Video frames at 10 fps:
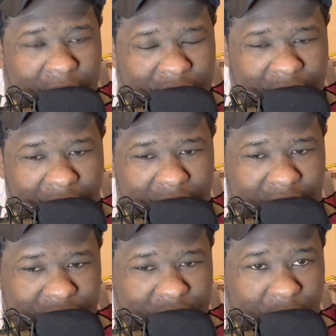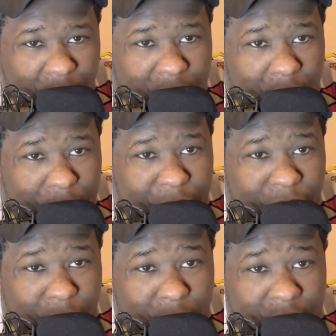then that leaves the door open
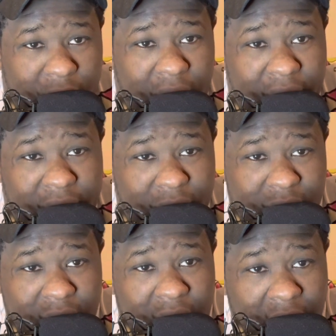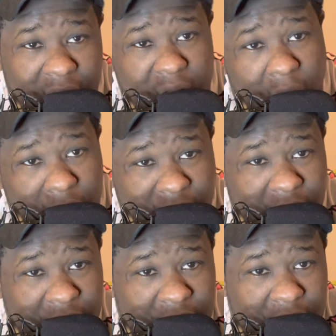for the Lakers in the
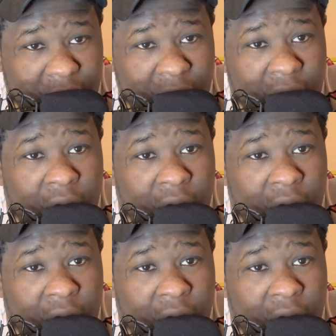offseason,